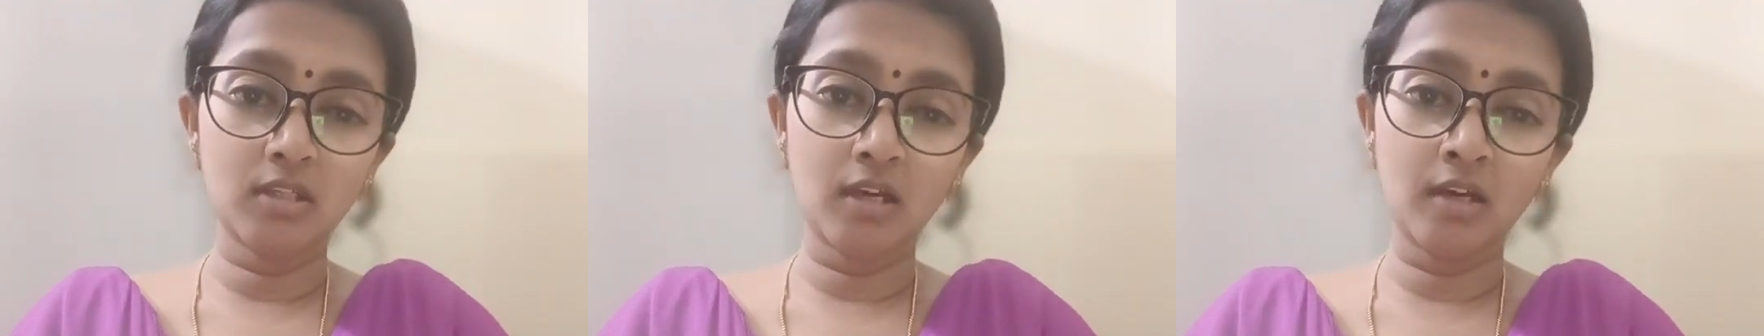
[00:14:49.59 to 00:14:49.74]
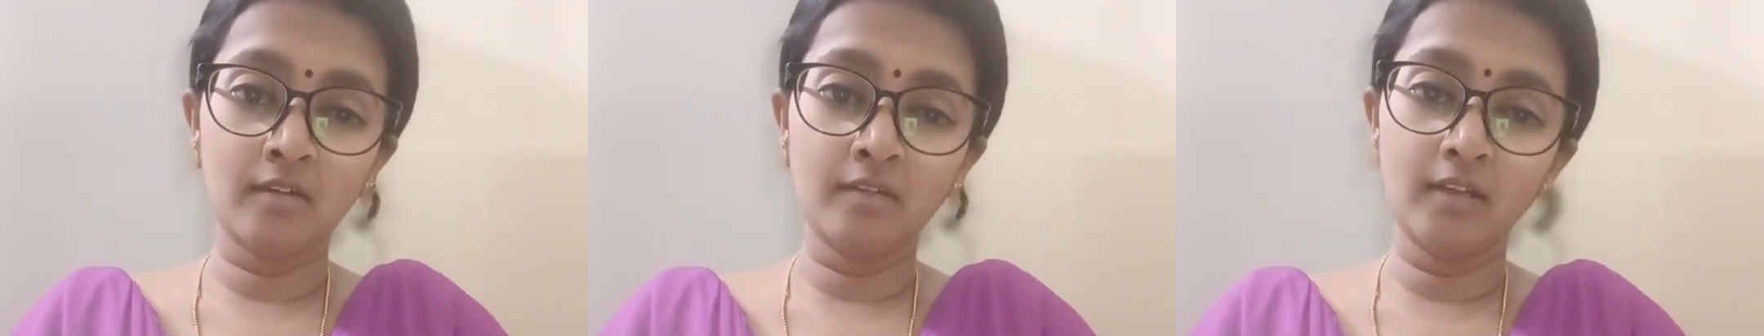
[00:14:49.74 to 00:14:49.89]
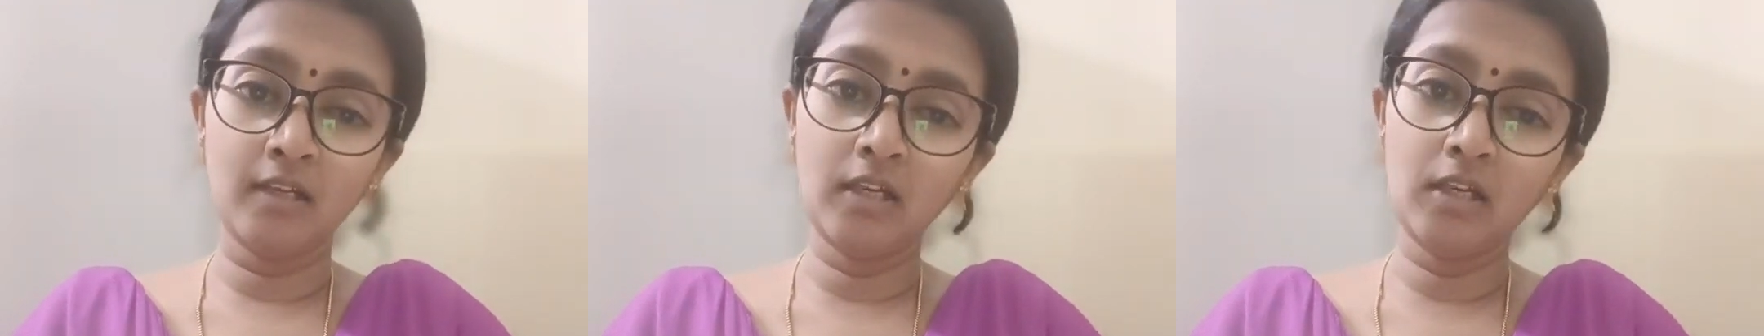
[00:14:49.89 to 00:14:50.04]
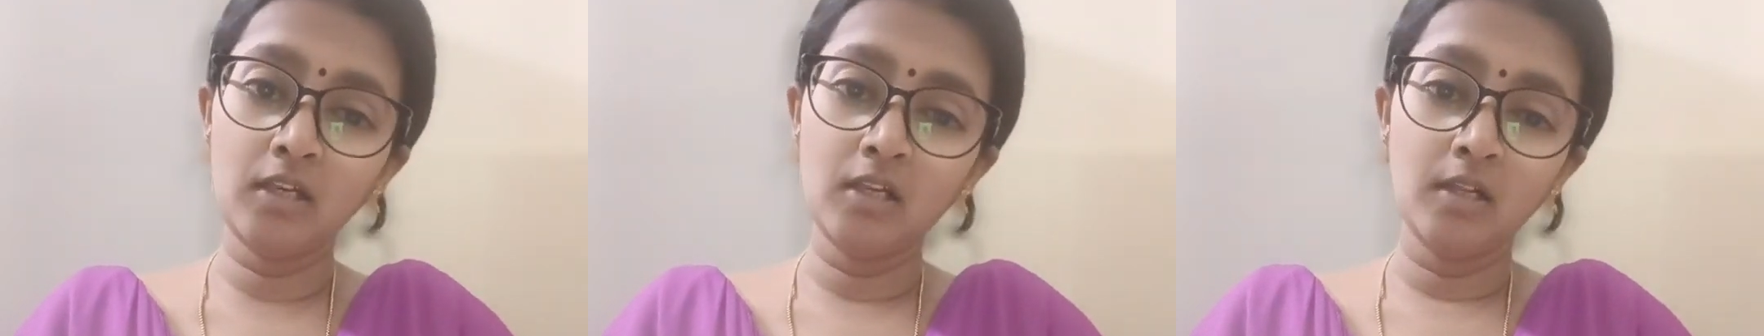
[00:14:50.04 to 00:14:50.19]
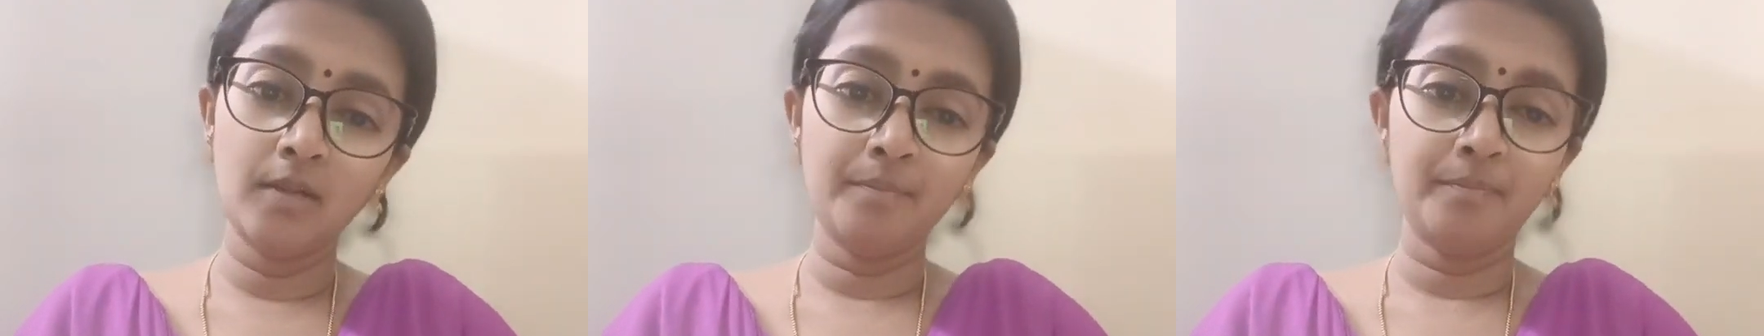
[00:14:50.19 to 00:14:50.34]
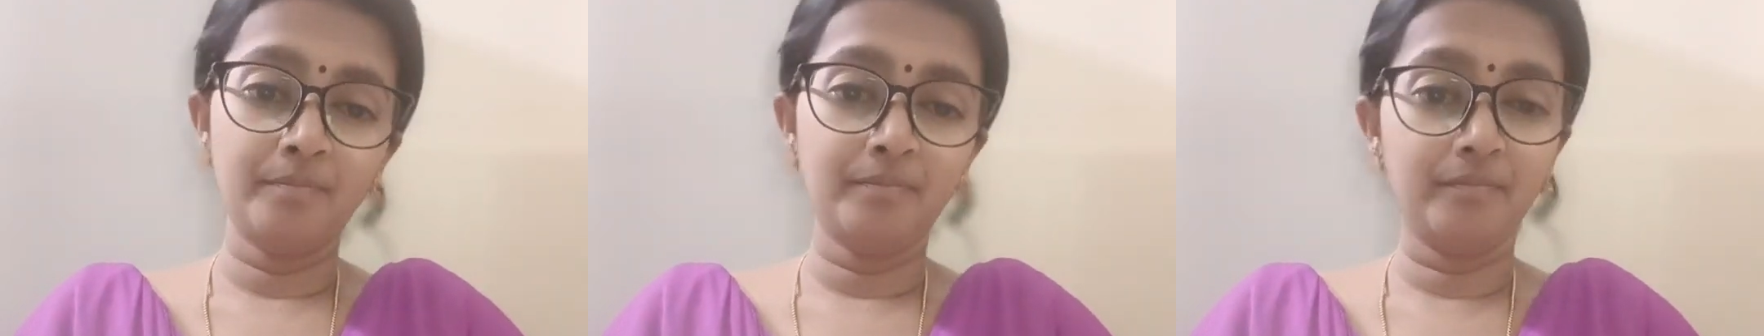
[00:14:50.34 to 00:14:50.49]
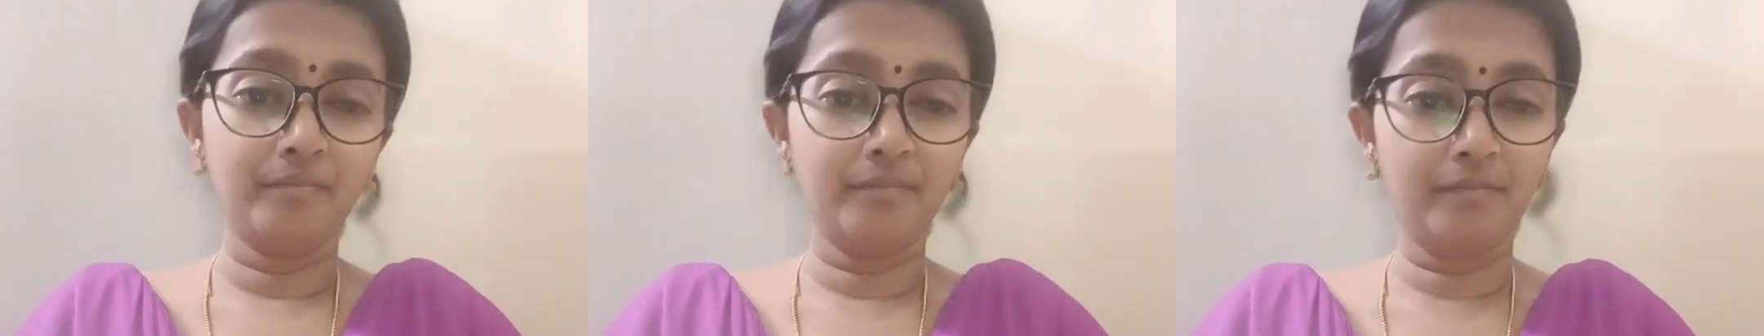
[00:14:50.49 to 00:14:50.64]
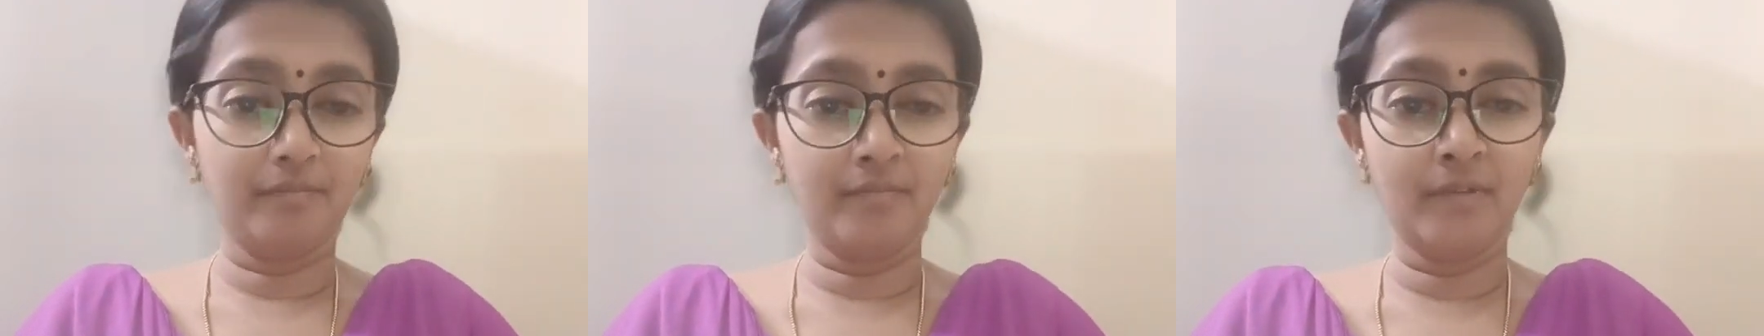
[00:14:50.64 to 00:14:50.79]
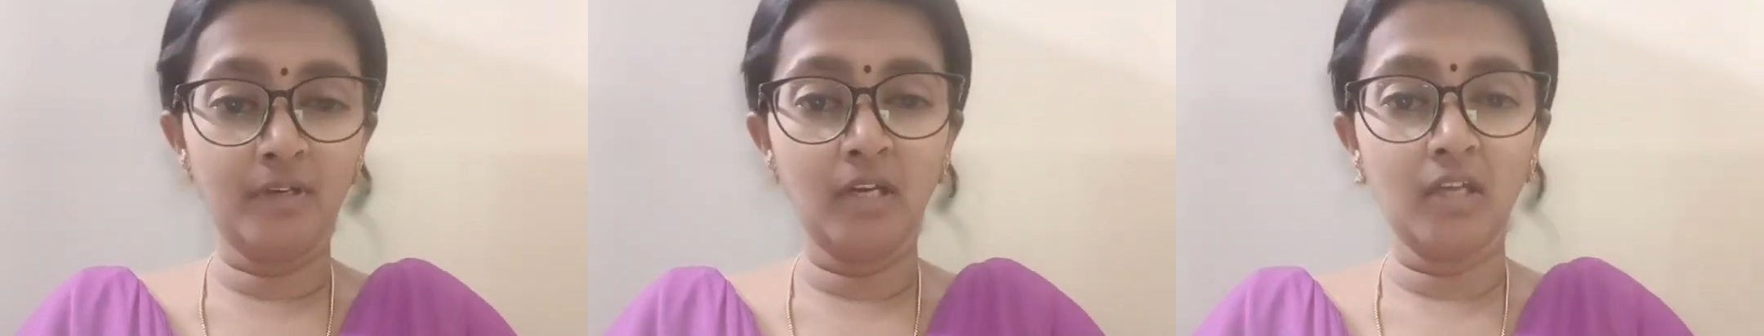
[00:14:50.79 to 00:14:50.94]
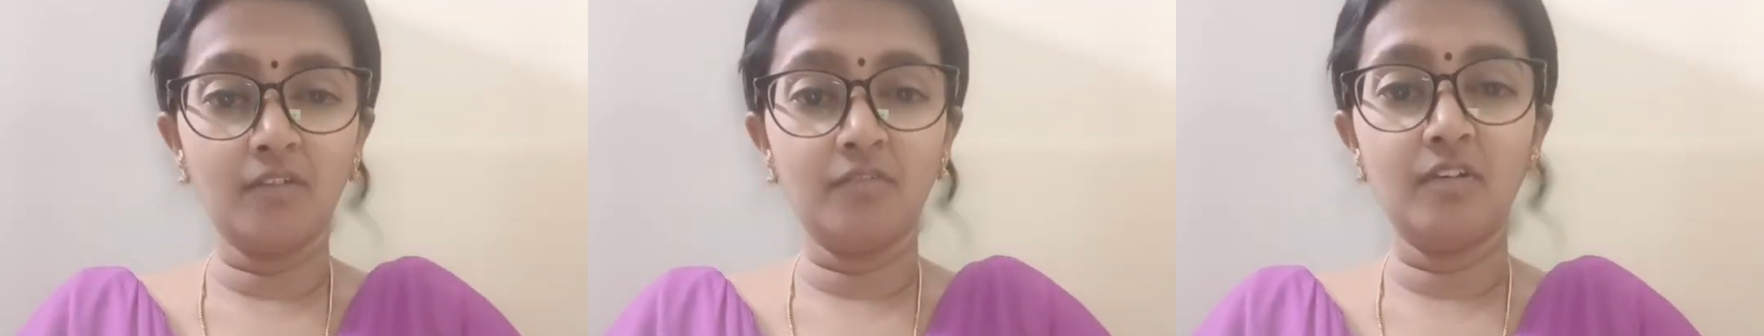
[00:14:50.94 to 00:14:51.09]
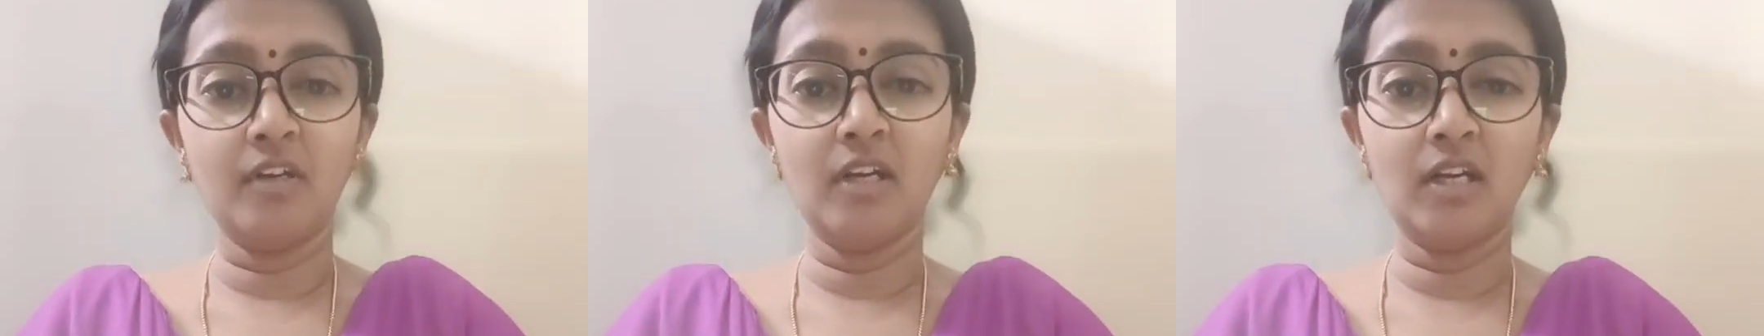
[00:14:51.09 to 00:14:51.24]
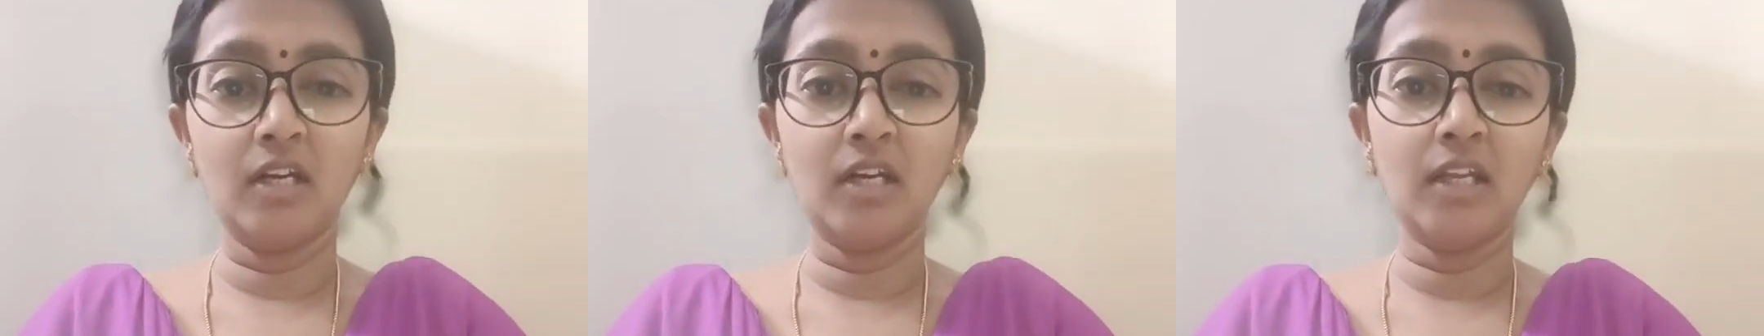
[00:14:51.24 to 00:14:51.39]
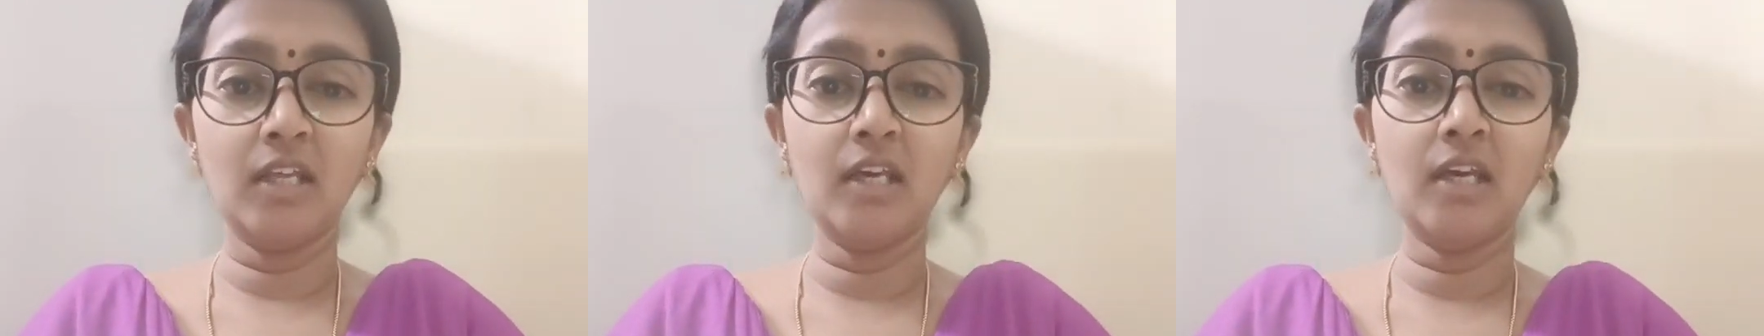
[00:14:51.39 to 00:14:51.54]
I will
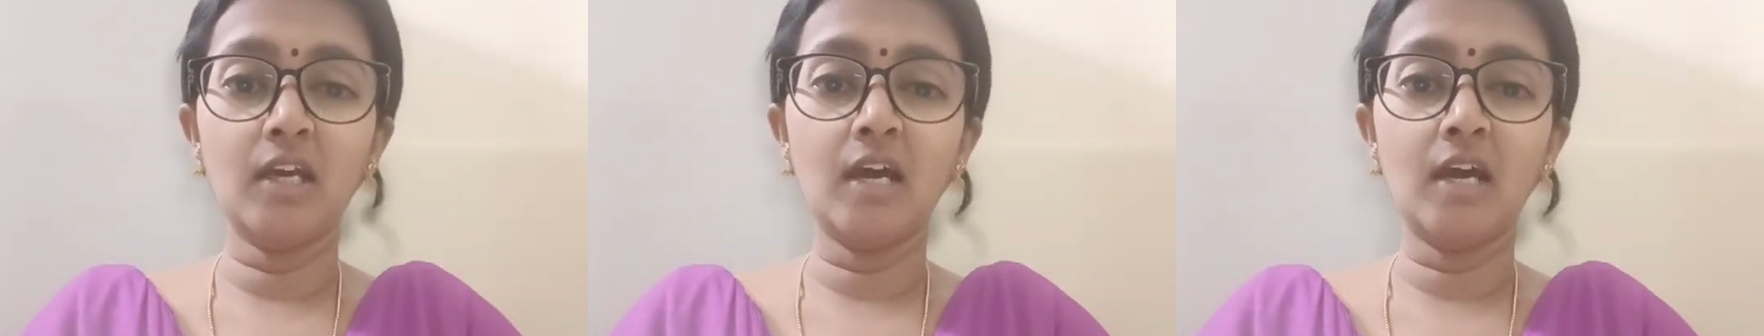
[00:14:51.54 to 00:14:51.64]
definitely